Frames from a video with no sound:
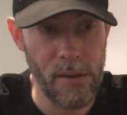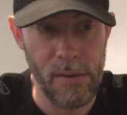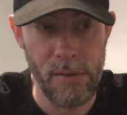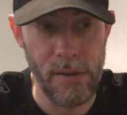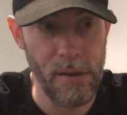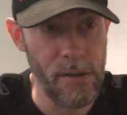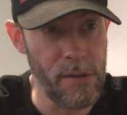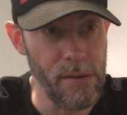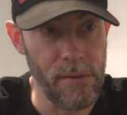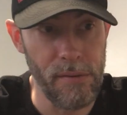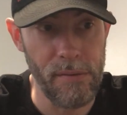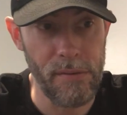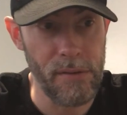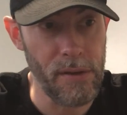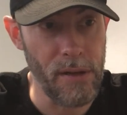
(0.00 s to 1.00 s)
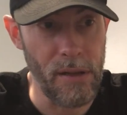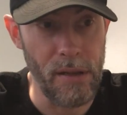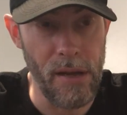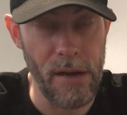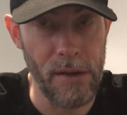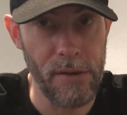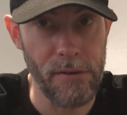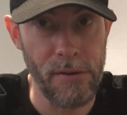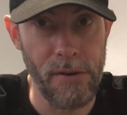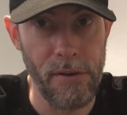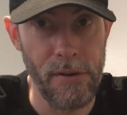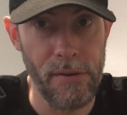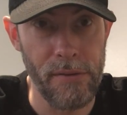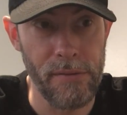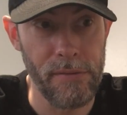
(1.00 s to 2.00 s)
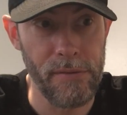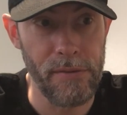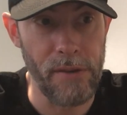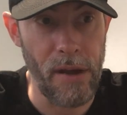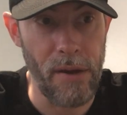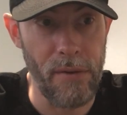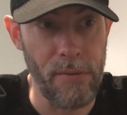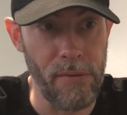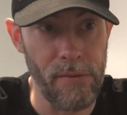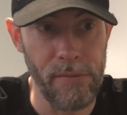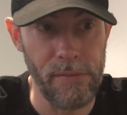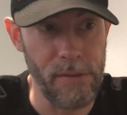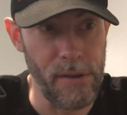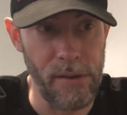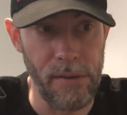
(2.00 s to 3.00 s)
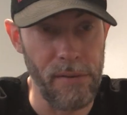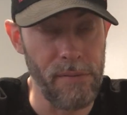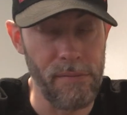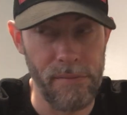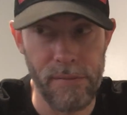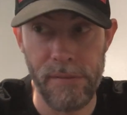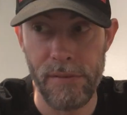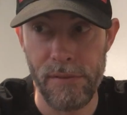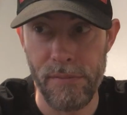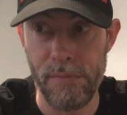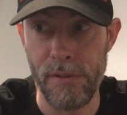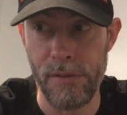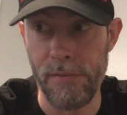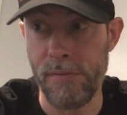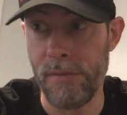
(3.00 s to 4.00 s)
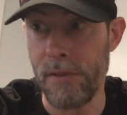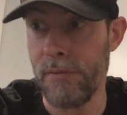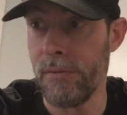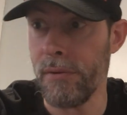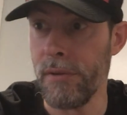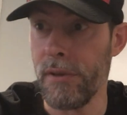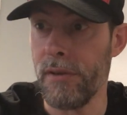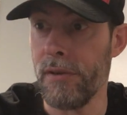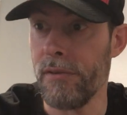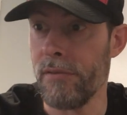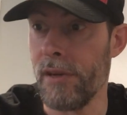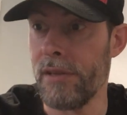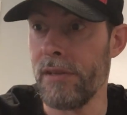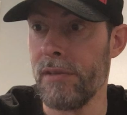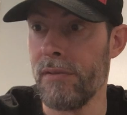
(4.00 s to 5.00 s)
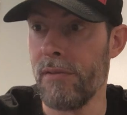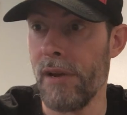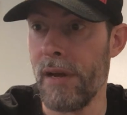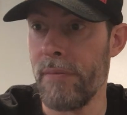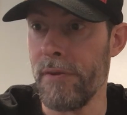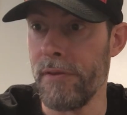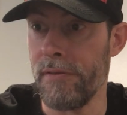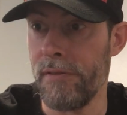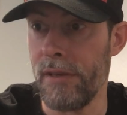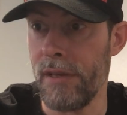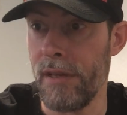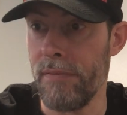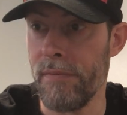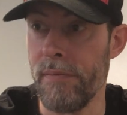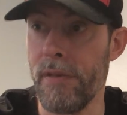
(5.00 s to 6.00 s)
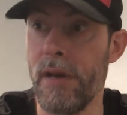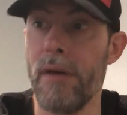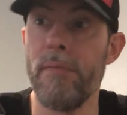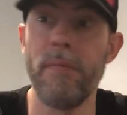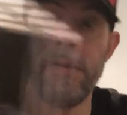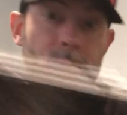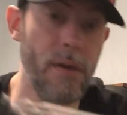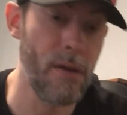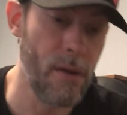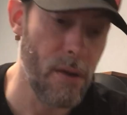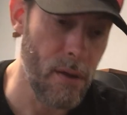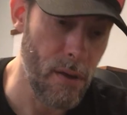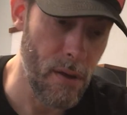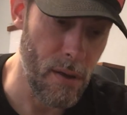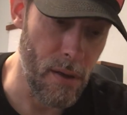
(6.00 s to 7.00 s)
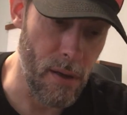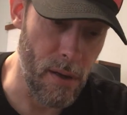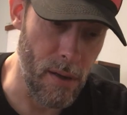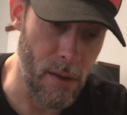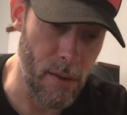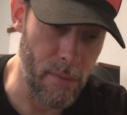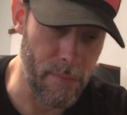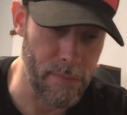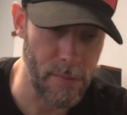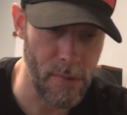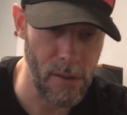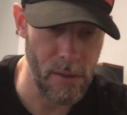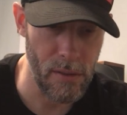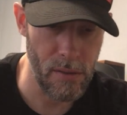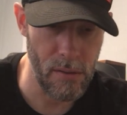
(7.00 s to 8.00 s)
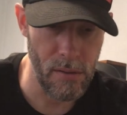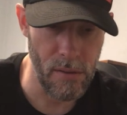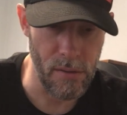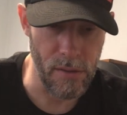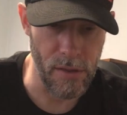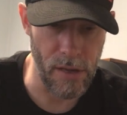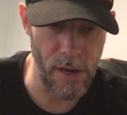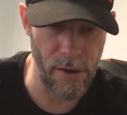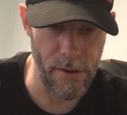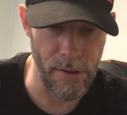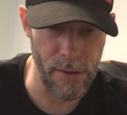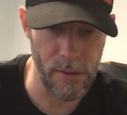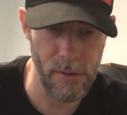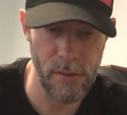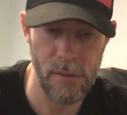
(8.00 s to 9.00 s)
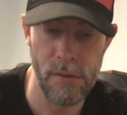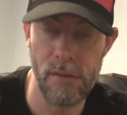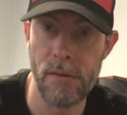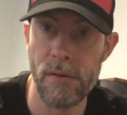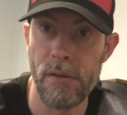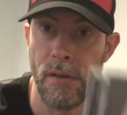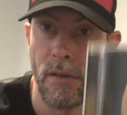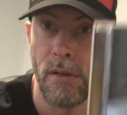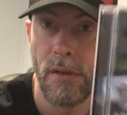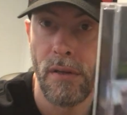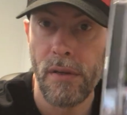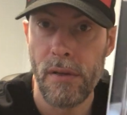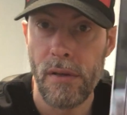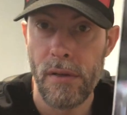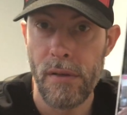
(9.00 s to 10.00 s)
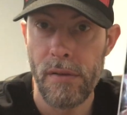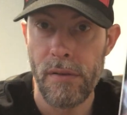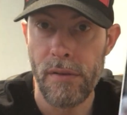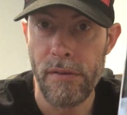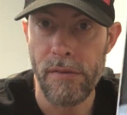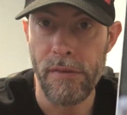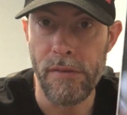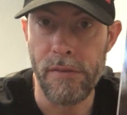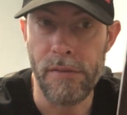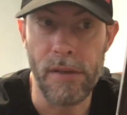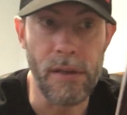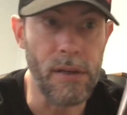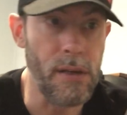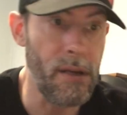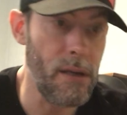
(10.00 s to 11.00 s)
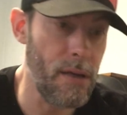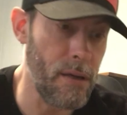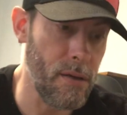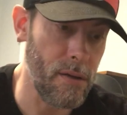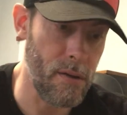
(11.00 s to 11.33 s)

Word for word: they get they got a lot of guitar sound and it's it's it's really good. So I did grab their CD from them. Um, yeah, Gereg is the CD.